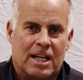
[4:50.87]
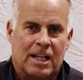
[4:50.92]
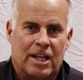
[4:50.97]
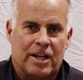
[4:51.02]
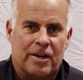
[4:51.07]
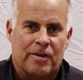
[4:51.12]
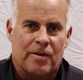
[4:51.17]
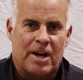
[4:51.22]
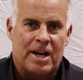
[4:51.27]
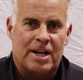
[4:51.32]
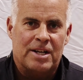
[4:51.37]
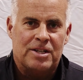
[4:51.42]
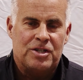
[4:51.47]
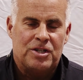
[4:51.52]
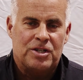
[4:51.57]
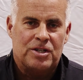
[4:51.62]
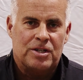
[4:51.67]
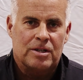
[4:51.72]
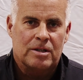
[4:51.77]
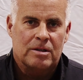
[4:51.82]
Allen wrench.
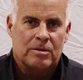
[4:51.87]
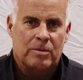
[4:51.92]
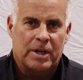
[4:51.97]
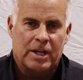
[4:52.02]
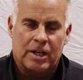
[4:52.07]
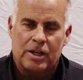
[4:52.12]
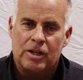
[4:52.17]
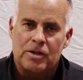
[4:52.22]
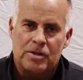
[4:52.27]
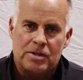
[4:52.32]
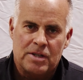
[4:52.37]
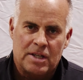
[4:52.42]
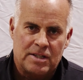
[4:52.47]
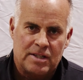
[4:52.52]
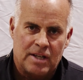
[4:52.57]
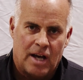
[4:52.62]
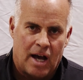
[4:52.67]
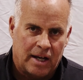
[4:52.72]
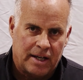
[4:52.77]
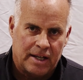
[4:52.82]
We can use a
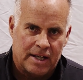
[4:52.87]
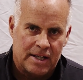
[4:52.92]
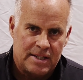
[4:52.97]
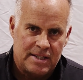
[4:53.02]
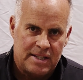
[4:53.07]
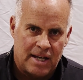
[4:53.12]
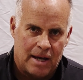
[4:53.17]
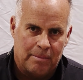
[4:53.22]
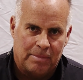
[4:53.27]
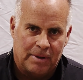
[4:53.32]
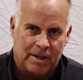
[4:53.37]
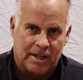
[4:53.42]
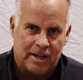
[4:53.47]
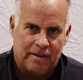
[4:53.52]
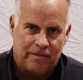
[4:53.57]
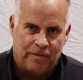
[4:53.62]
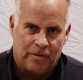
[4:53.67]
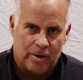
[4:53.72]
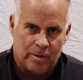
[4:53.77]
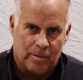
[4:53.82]
socket assembly
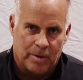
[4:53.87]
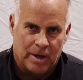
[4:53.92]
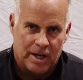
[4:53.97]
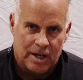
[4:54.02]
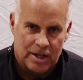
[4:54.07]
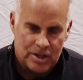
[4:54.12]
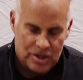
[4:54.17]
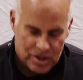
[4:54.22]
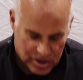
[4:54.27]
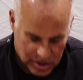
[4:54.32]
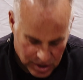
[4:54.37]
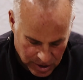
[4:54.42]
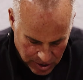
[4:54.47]
if we wish.